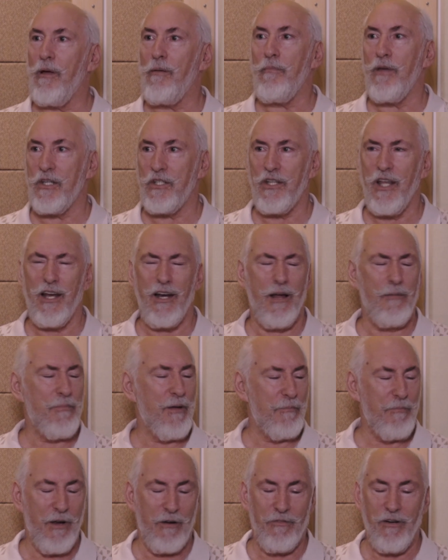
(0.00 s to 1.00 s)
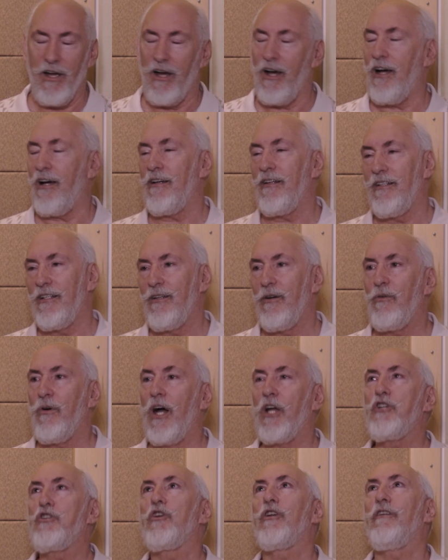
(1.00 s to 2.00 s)
I messed that up.
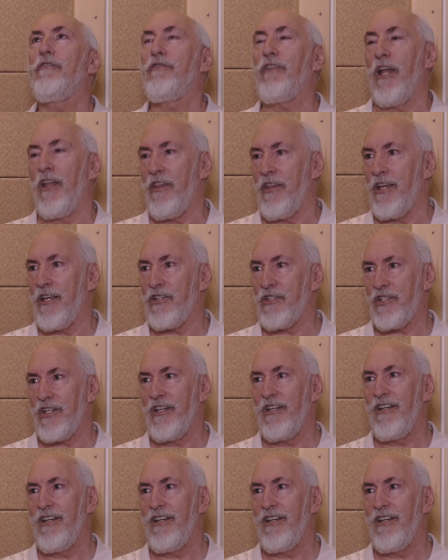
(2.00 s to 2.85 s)
I should have done this.